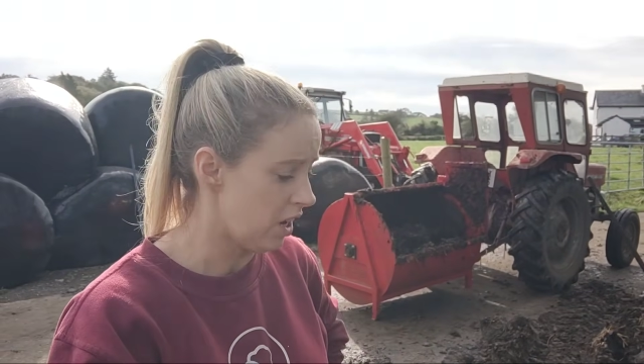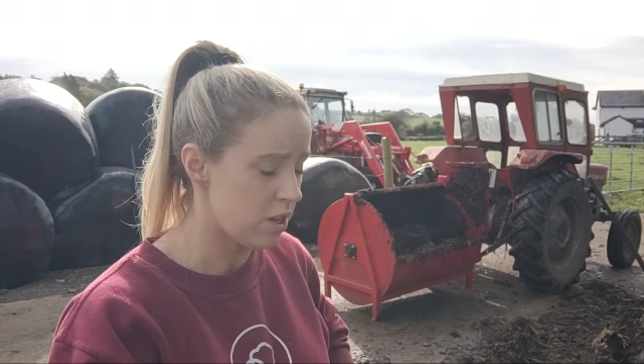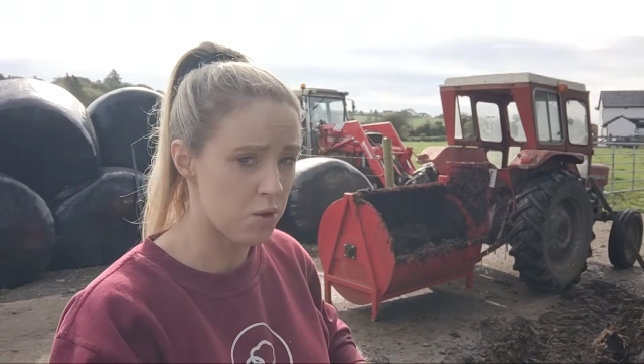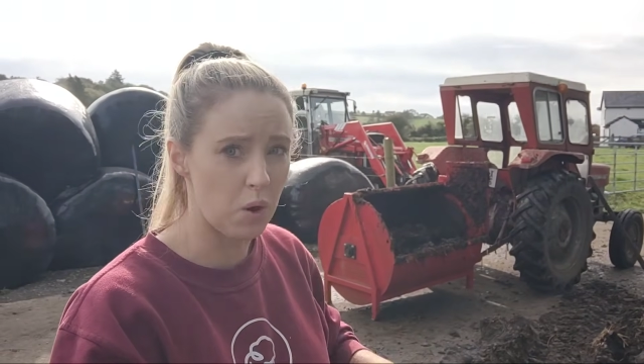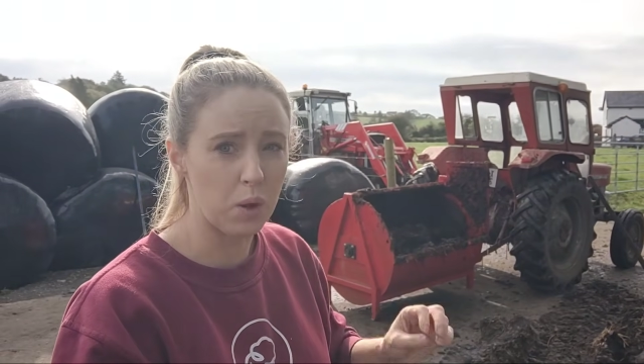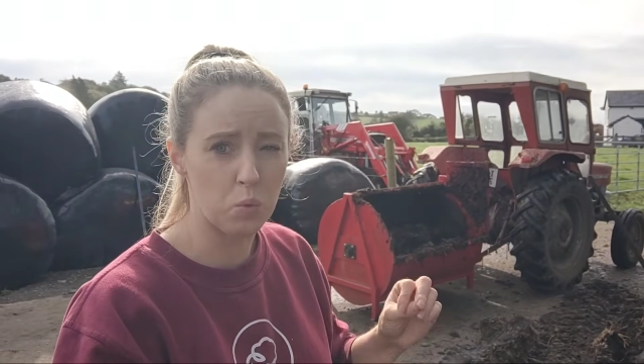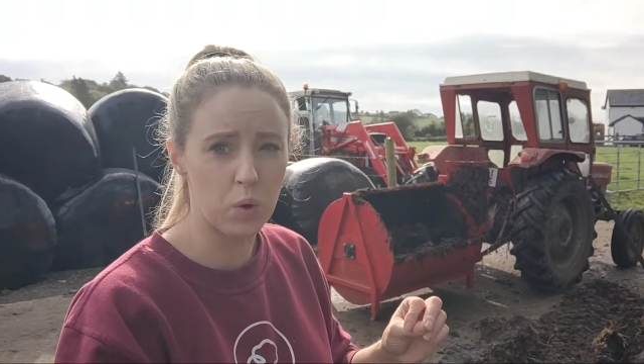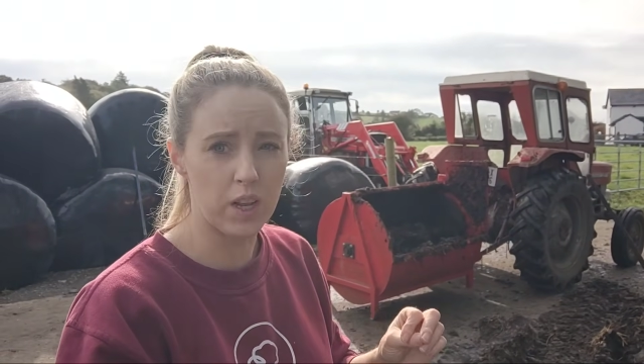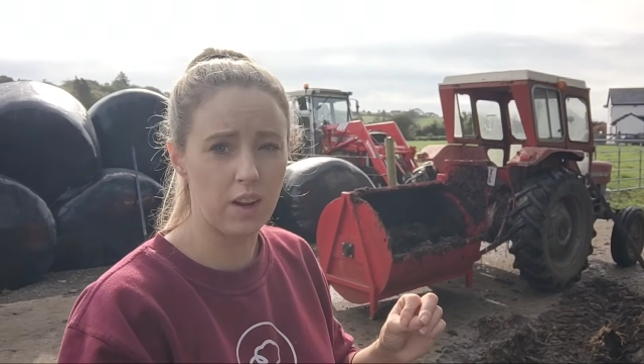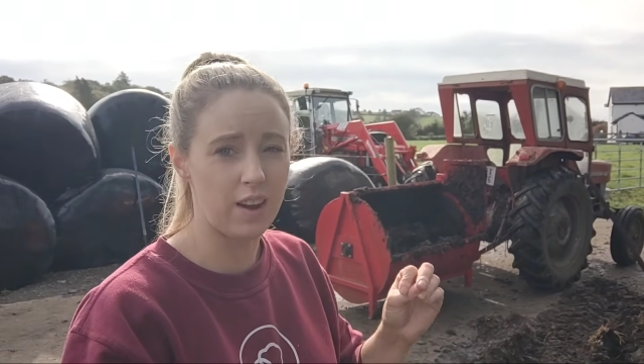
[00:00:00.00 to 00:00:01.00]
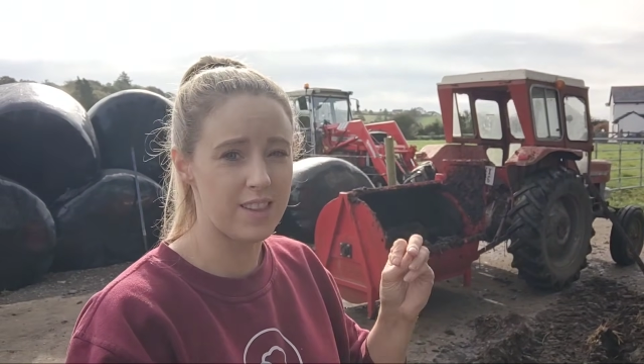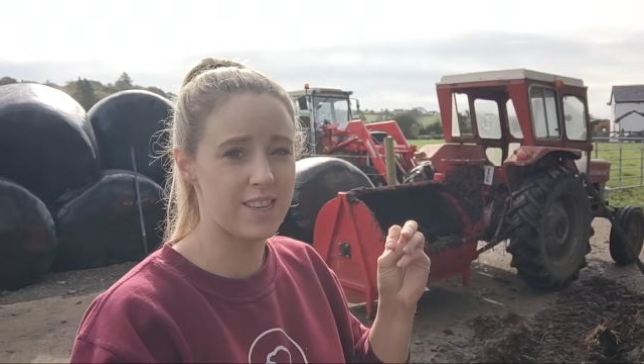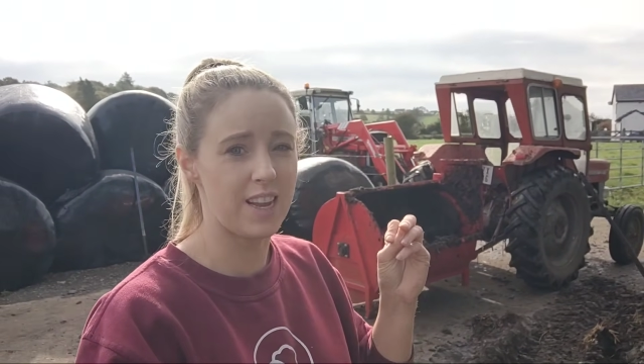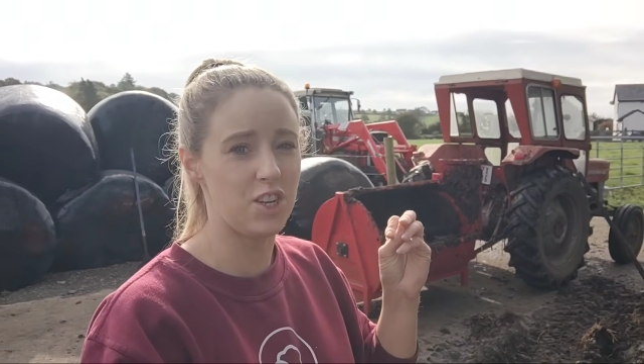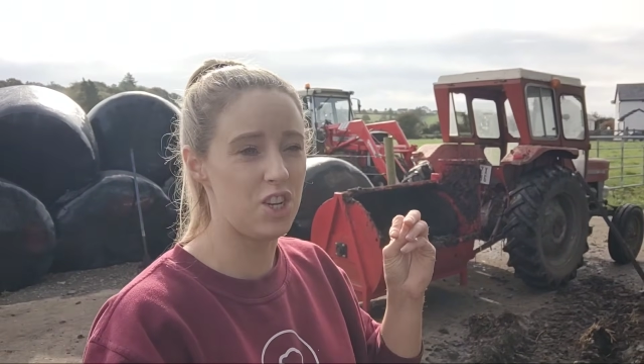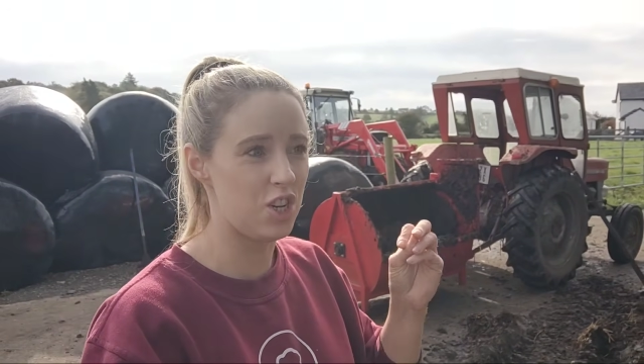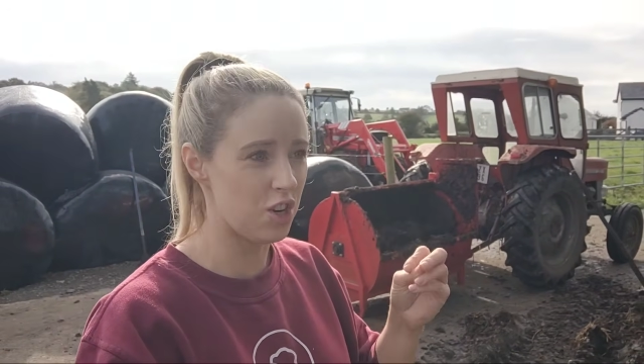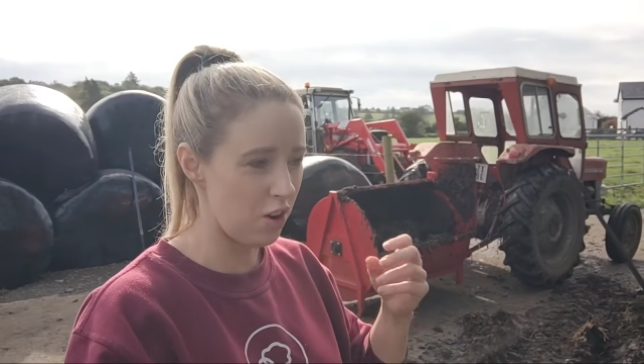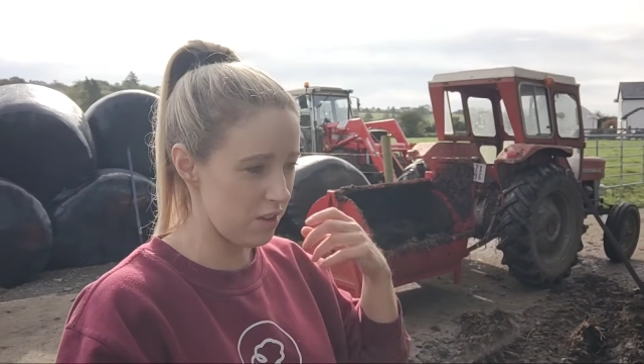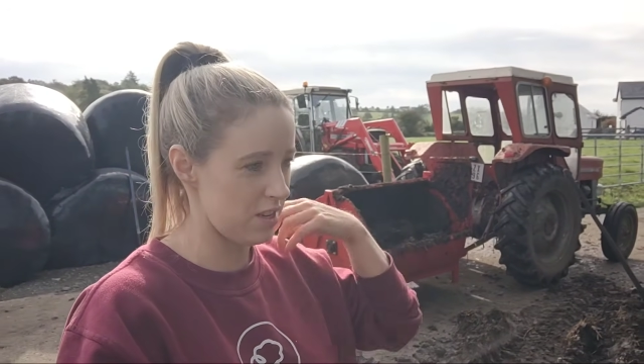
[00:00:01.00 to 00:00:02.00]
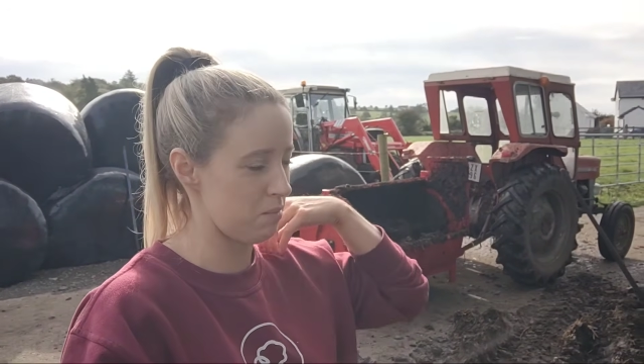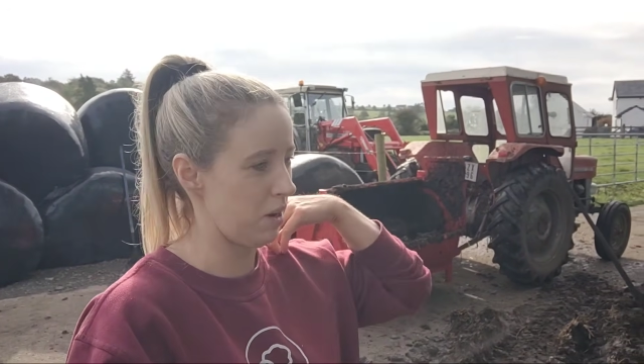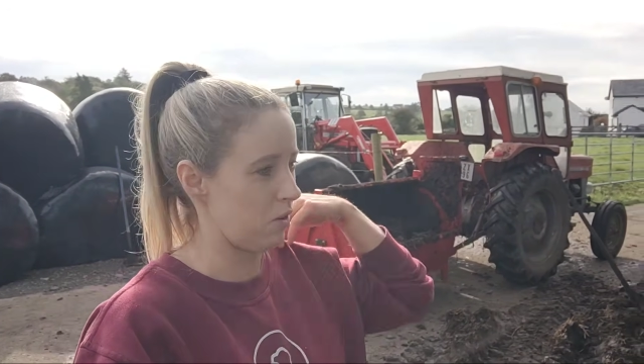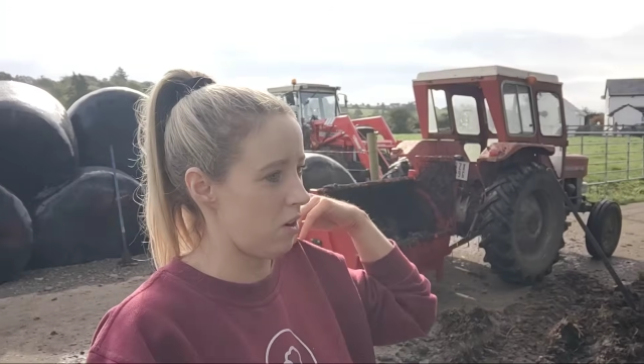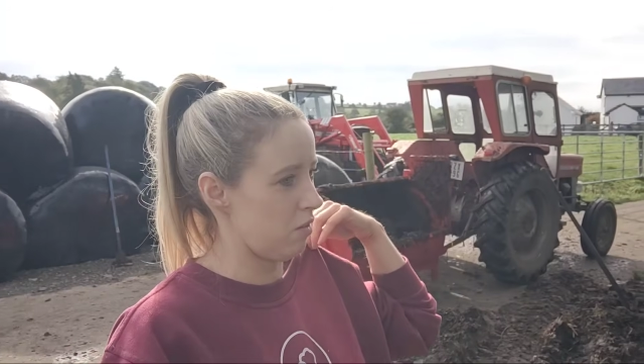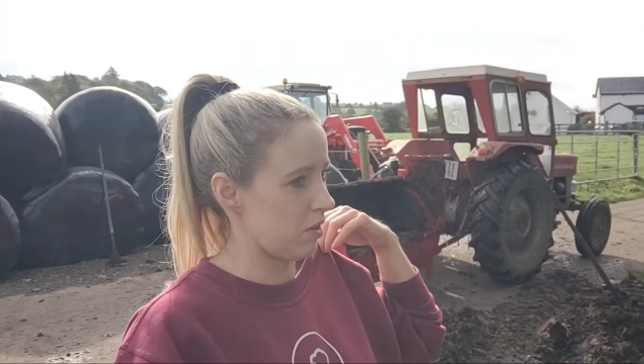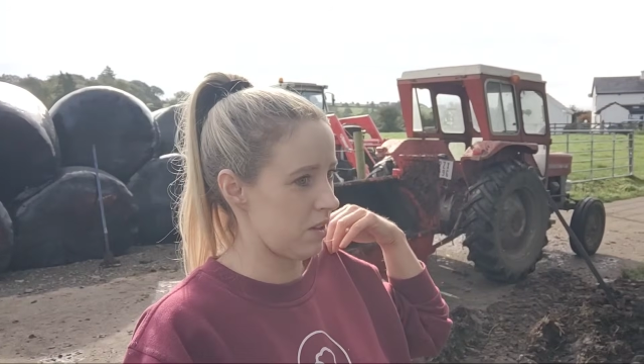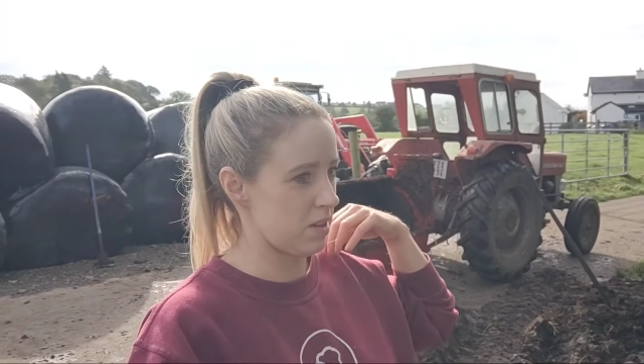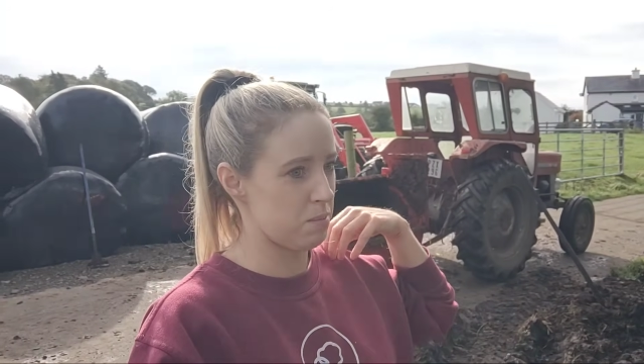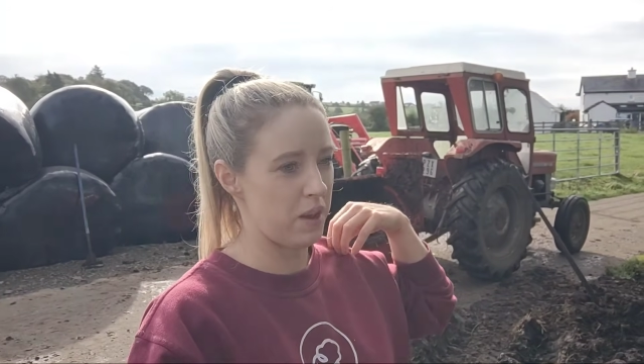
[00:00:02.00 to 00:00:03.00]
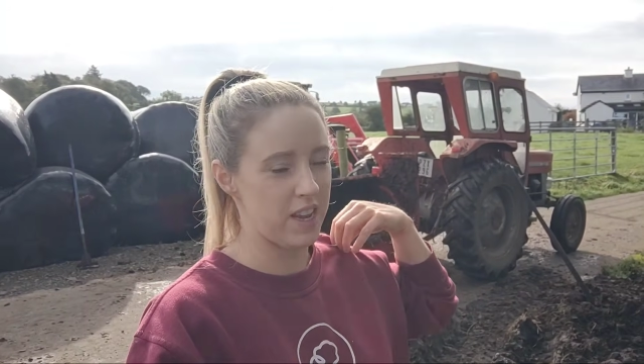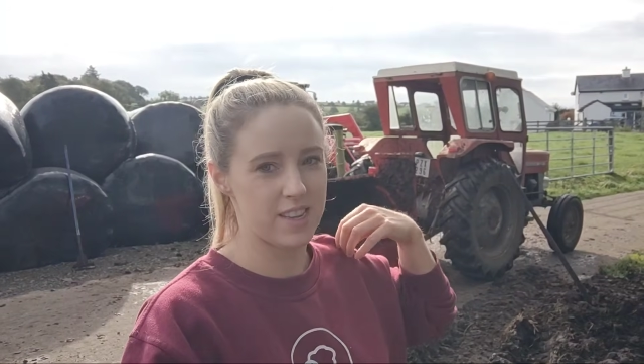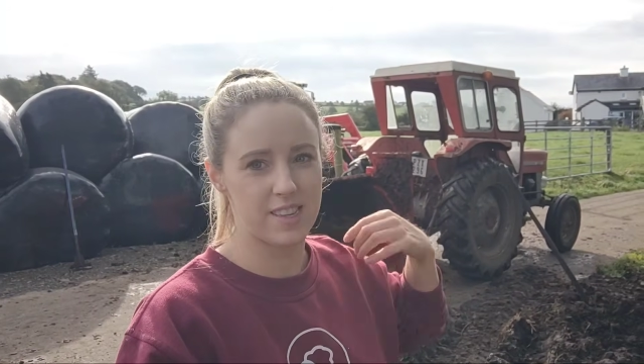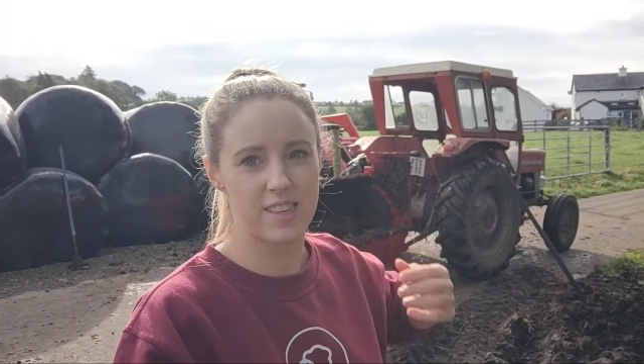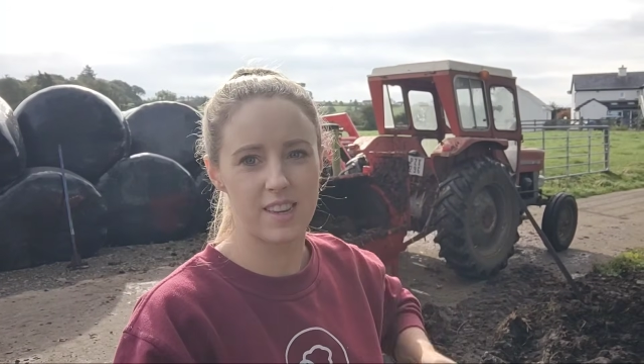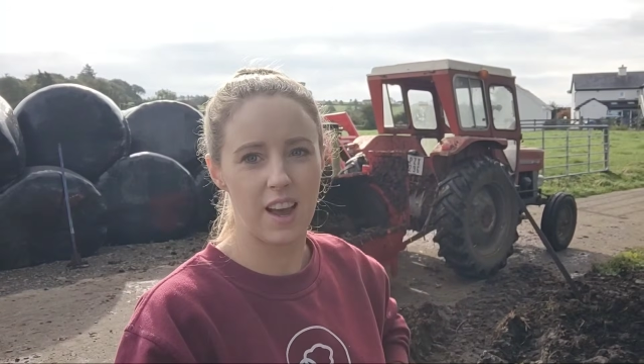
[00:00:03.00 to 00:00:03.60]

So I will, I'd say, just about cover the space.